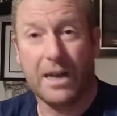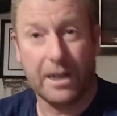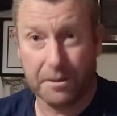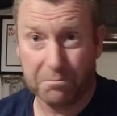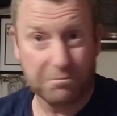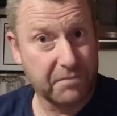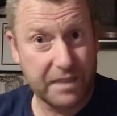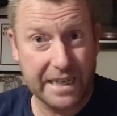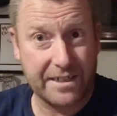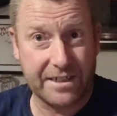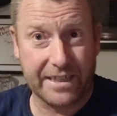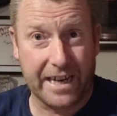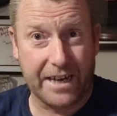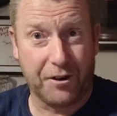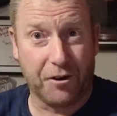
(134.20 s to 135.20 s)
I'm
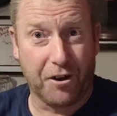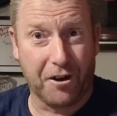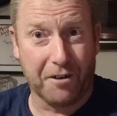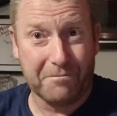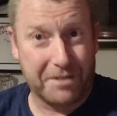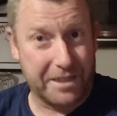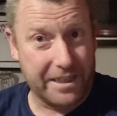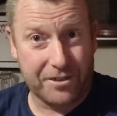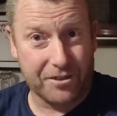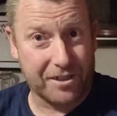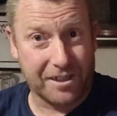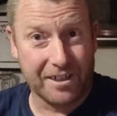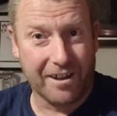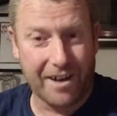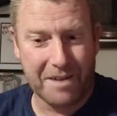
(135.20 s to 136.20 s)
guessing they're not hops, they're
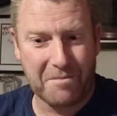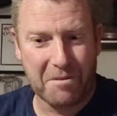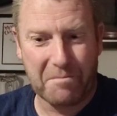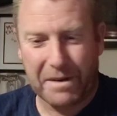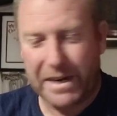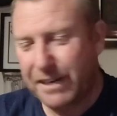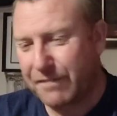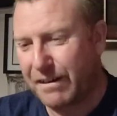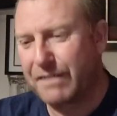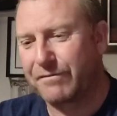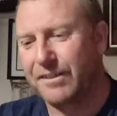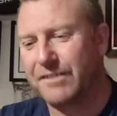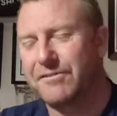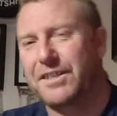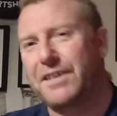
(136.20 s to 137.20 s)
just lime and pink
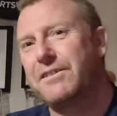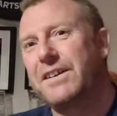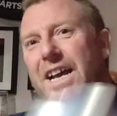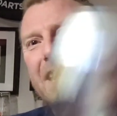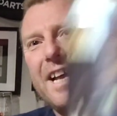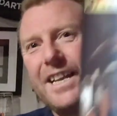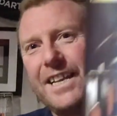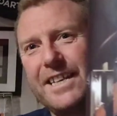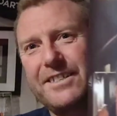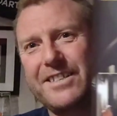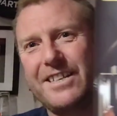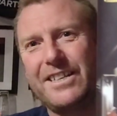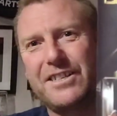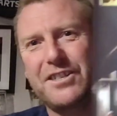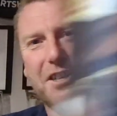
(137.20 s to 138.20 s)
grapefruit. So let's
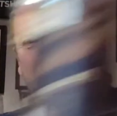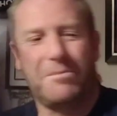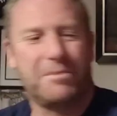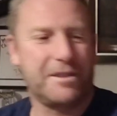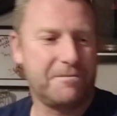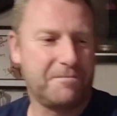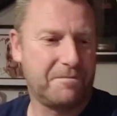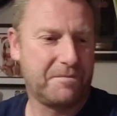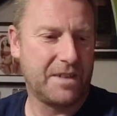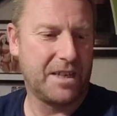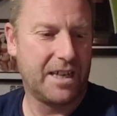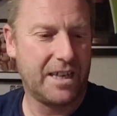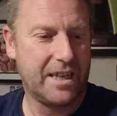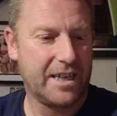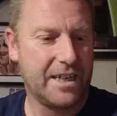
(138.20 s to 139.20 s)
get this open,
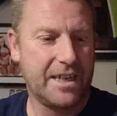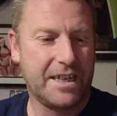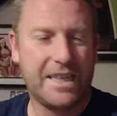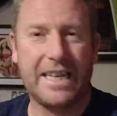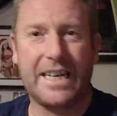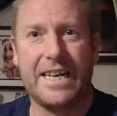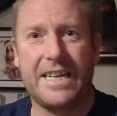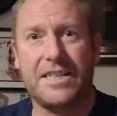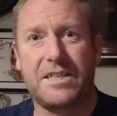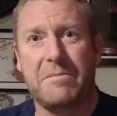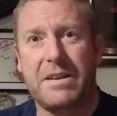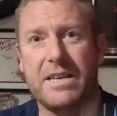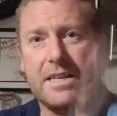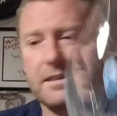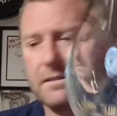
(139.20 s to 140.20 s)
get it into
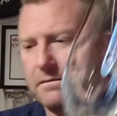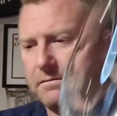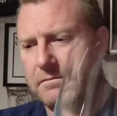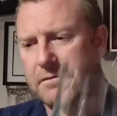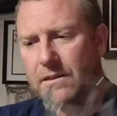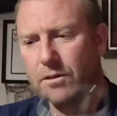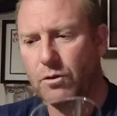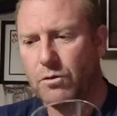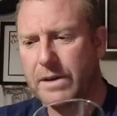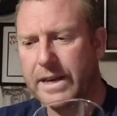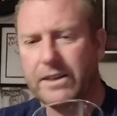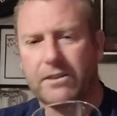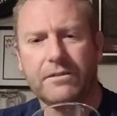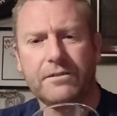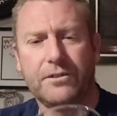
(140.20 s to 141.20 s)
me Oh,
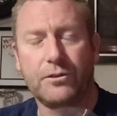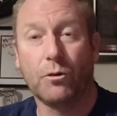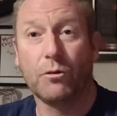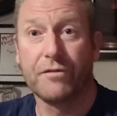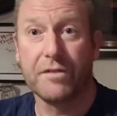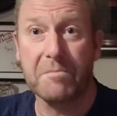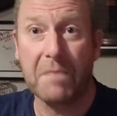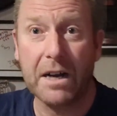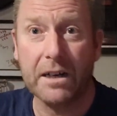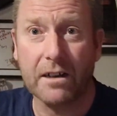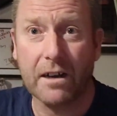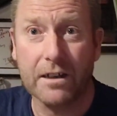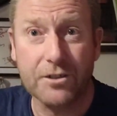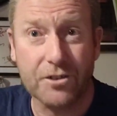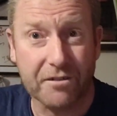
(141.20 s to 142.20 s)
hang on, Northern
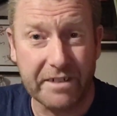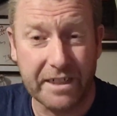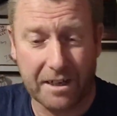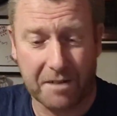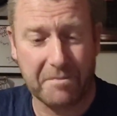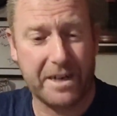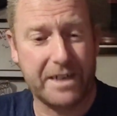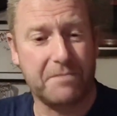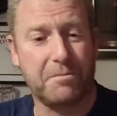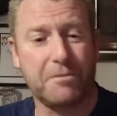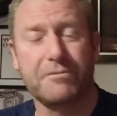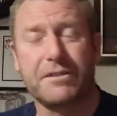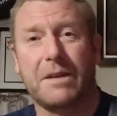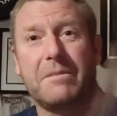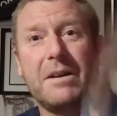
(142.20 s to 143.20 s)
Monk. Sorry, I made a
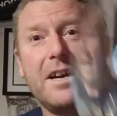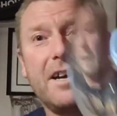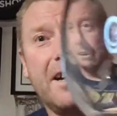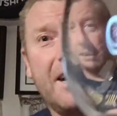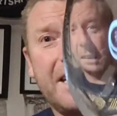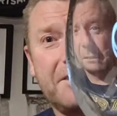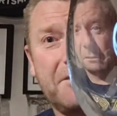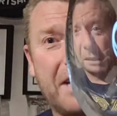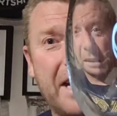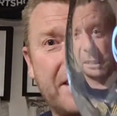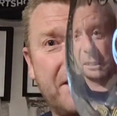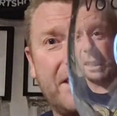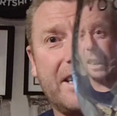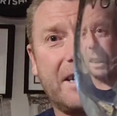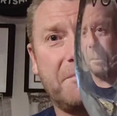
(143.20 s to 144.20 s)
balls up. I was
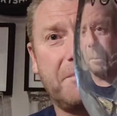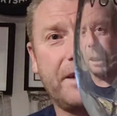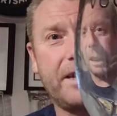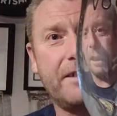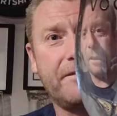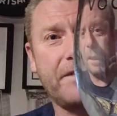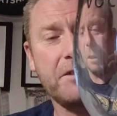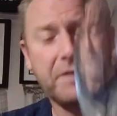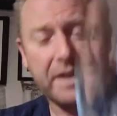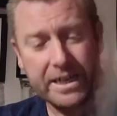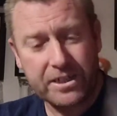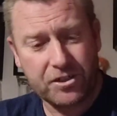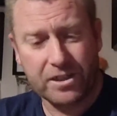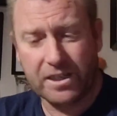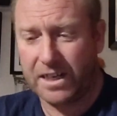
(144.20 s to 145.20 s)
actually going to put it in a
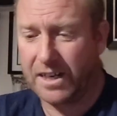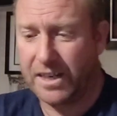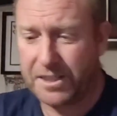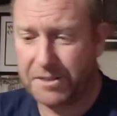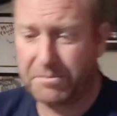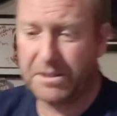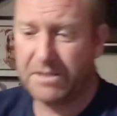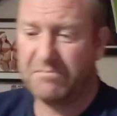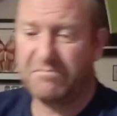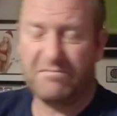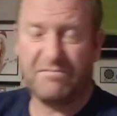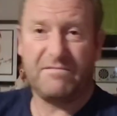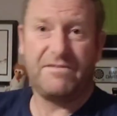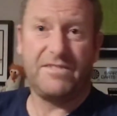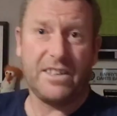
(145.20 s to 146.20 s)
vocation glass, but
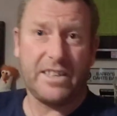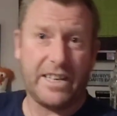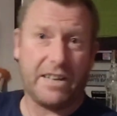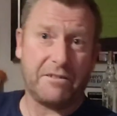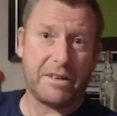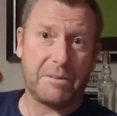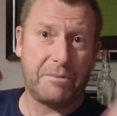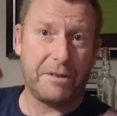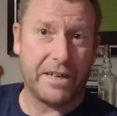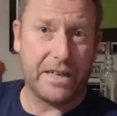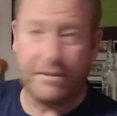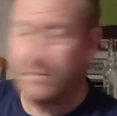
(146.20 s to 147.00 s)
fuck it, I'm going to put